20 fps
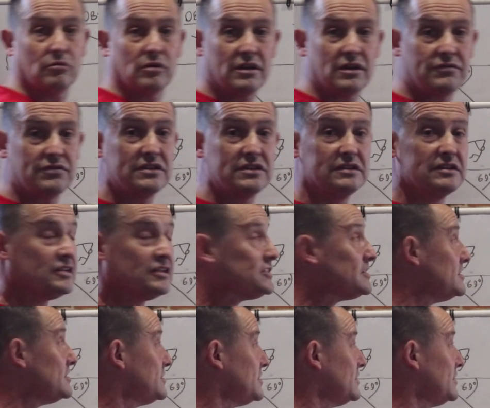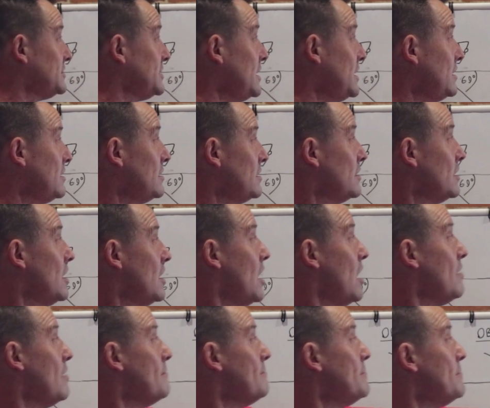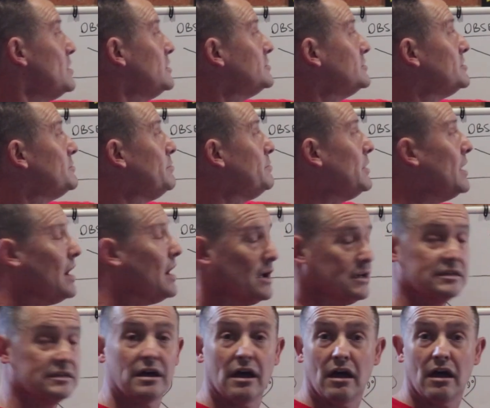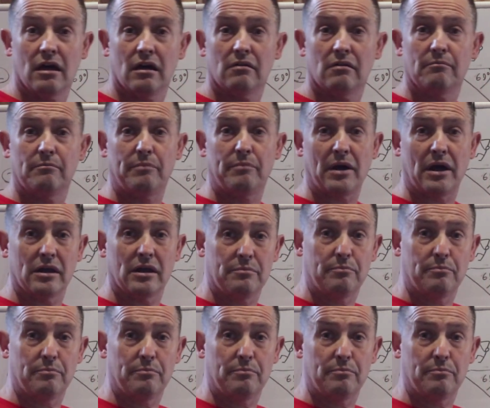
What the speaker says: whatever the distance is here, multiplied by